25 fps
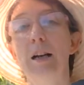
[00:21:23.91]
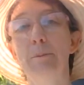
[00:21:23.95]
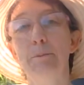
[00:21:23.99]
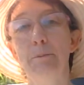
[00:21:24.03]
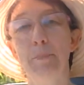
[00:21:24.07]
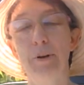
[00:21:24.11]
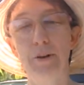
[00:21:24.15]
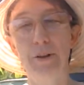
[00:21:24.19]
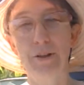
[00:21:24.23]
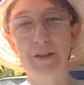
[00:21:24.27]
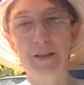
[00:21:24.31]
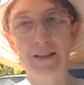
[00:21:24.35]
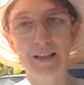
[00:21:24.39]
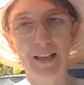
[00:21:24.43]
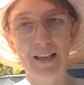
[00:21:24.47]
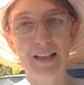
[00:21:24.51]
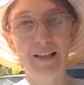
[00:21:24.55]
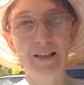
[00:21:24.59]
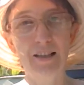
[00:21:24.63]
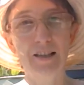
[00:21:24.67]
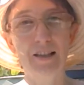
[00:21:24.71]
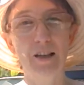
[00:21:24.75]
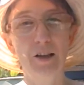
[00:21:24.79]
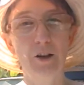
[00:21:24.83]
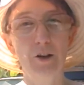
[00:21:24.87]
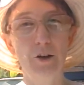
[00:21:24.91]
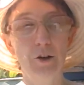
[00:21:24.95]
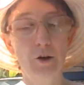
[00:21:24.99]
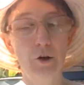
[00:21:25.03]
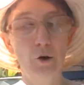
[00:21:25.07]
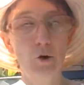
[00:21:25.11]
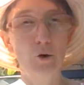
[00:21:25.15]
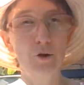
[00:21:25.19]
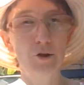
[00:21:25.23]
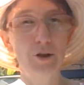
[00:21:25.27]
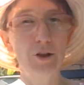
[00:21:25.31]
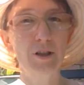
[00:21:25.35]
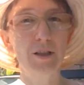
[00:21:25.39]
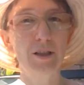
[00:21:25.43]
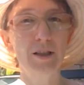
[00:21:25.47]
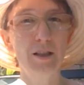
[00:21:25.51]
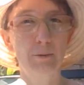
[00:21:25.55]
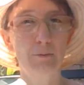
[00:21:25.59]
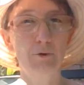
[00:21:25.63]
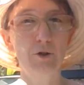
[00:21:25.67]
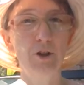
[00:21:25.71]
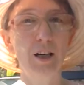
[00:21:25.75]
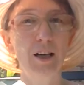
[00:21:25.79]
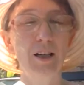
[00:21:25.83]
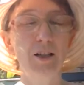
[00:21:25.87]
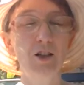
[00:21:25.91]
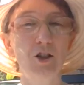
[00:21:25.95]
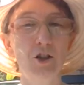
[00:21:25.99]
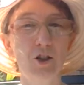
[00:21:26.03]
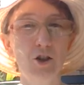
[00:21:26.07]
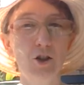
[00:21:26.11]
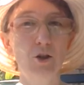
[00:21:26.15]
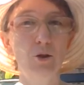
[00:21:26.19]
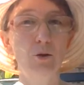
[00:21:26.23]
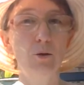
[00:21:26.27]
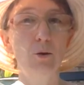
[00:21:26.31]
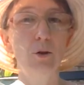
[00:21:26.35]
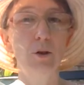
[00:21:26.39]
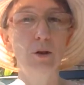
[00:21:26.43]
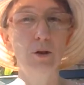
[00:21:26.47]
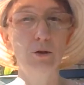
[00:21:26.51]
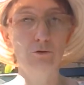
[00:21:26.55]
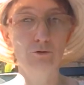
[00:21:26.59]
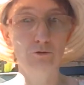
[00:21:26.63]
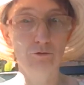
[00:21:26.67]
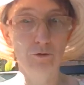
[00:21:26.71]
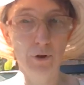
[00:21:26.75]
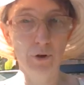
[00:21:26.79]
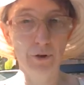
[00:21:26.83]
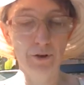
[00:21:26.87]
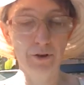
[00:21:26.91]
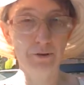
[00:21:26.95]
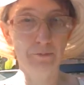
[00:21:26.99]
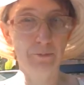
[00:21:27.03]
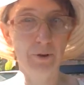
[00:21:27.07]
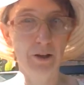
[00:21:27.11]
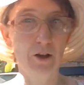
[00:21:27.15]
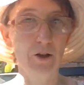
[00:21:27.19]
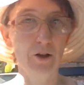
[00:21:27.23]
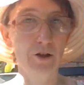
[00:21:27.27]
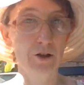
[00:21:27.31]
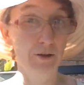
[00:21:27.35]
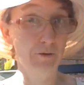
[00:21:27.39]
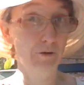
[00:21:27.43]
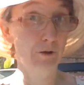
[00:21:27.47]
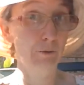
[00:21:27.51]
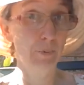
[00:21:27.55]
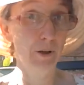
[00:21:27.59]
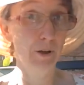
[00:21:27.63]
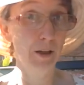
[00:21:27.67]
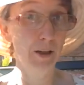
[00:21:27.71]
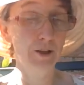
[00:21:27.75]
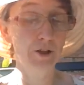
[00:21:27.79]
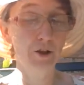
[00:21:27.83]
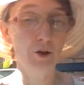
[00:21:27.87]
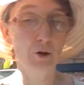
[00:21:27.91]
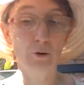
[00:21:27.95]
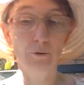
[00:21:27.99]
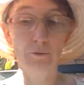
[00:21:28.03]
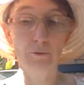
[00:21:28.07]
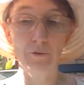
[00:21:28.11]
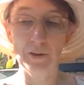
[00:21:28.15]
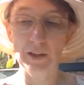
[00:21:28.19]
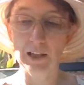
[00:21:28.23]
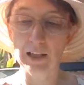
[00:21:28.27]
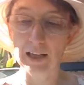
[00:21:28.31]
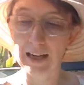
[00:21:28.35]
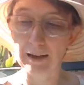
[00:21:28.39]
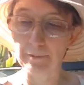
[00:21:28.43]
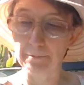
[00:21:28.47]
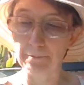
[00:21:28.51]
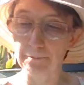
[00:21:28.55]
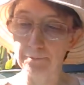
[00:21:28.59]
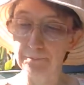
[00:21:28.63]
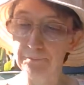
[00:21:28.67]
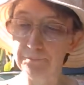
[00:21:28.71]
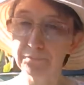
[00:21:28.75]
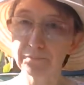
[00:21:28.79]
but the saints are not subject to wrath because of the blood of the Lamb.